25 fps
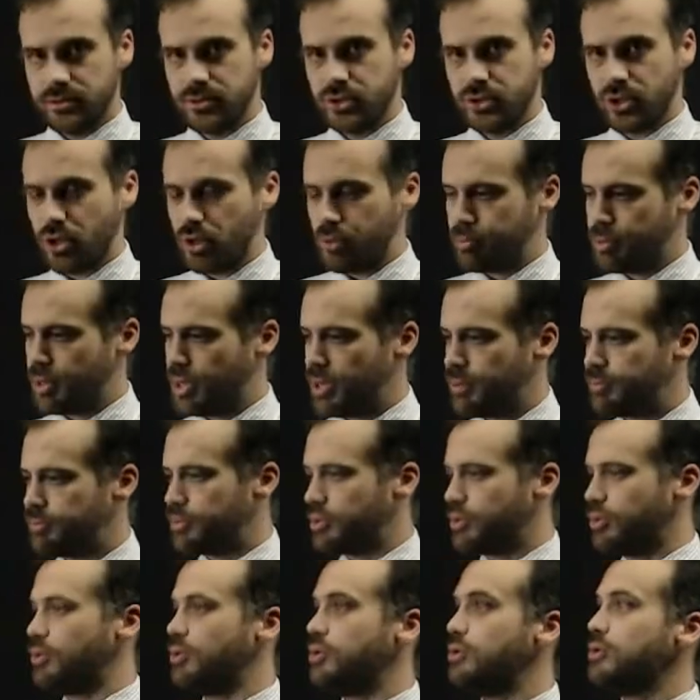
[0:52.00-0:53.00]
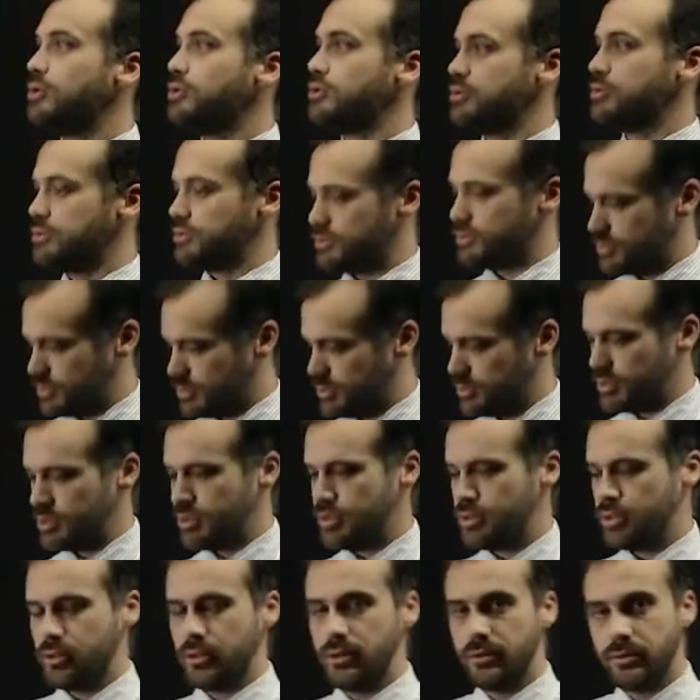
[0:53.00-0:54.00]
top up or
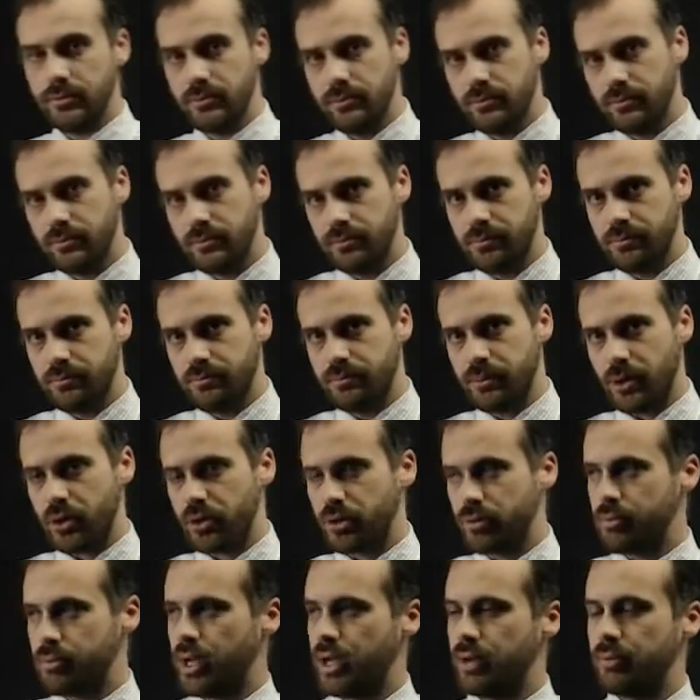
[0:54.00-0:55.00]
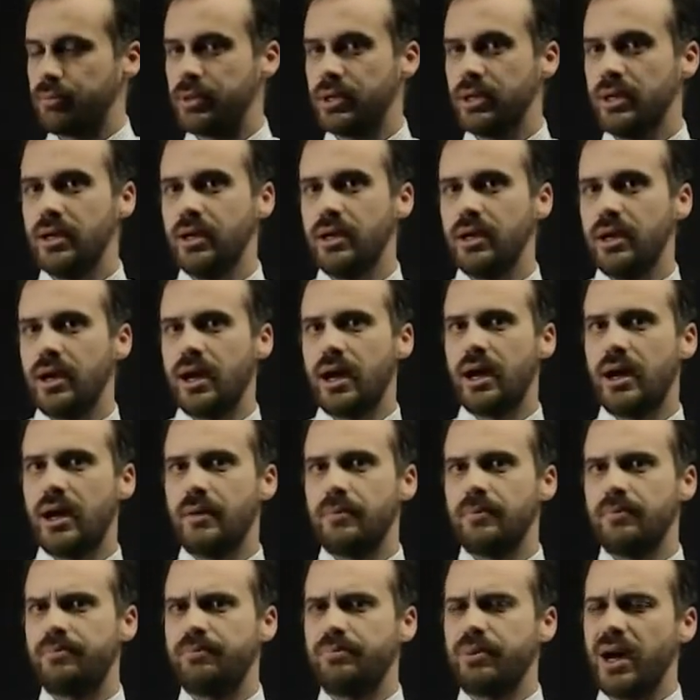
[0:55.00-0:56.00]
bottom up. Uh,
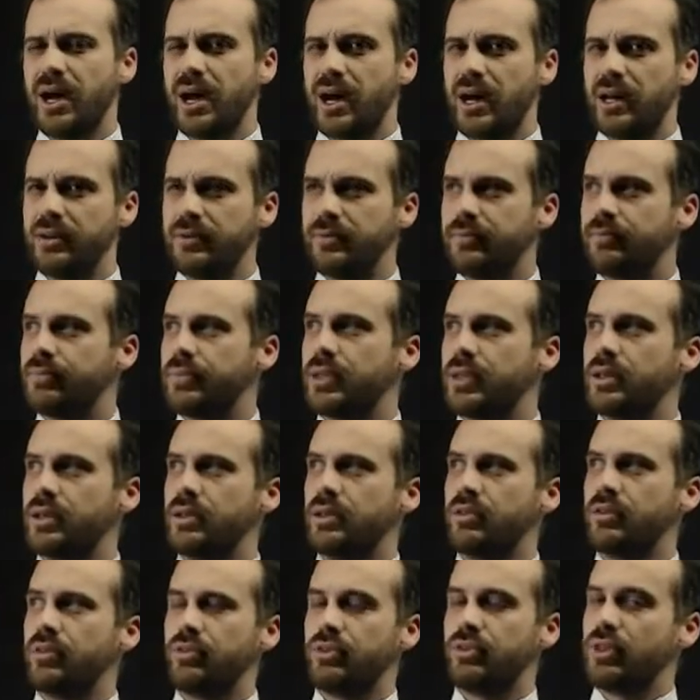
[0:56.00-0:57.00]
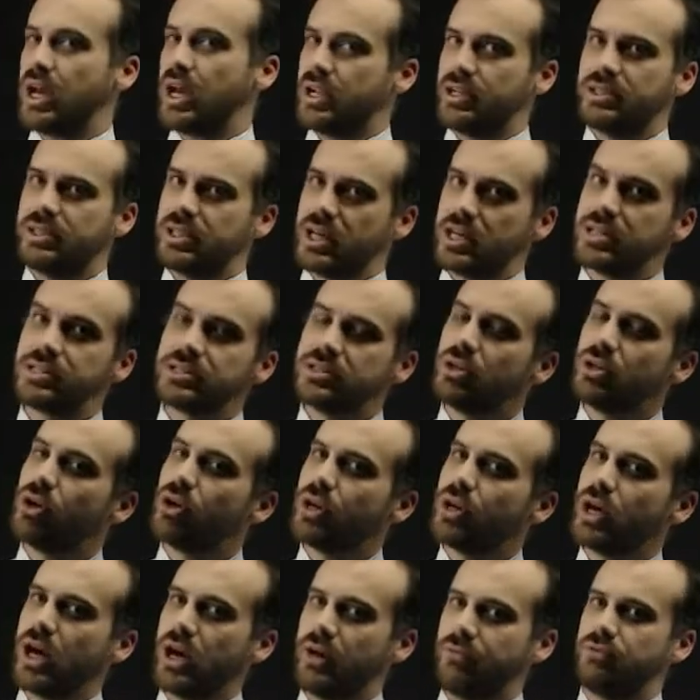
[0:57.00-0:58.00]
but that does
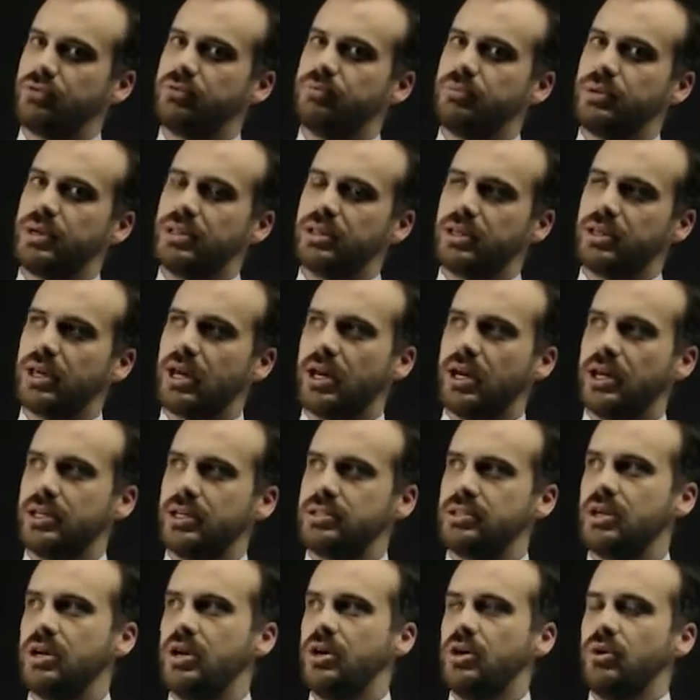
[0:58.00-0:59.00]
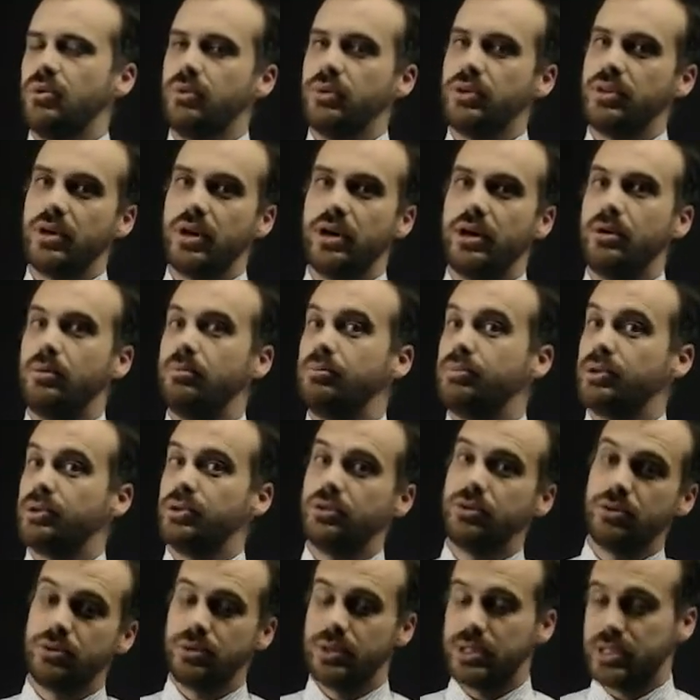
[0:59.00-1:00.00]
not have to be the case with a
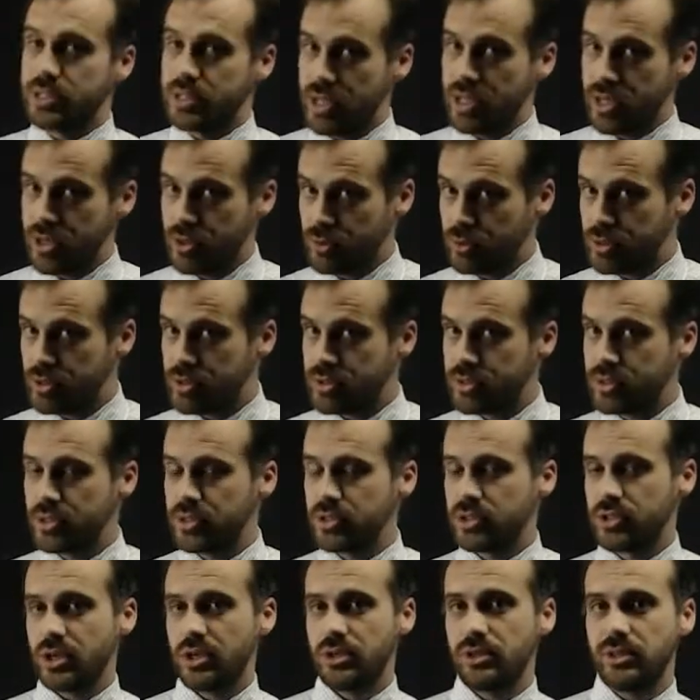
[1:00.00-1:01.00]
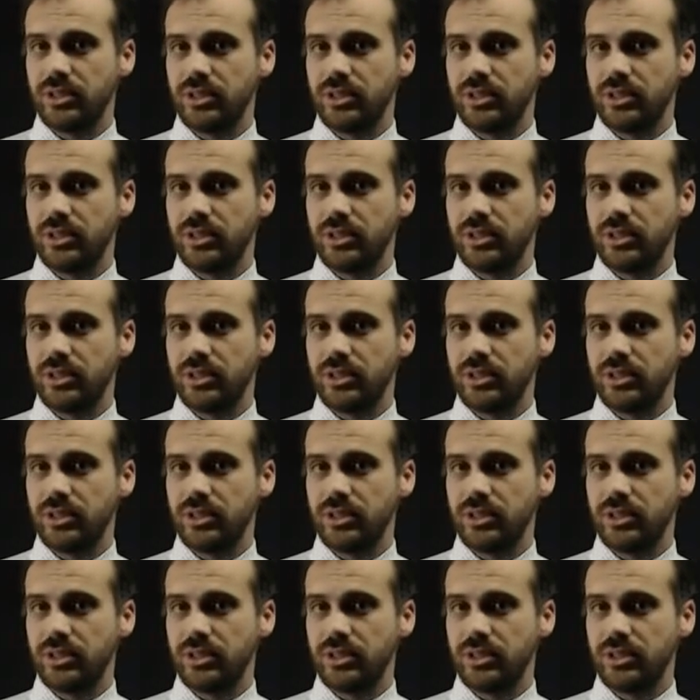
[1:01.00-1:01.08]
Bernoulli sequence. So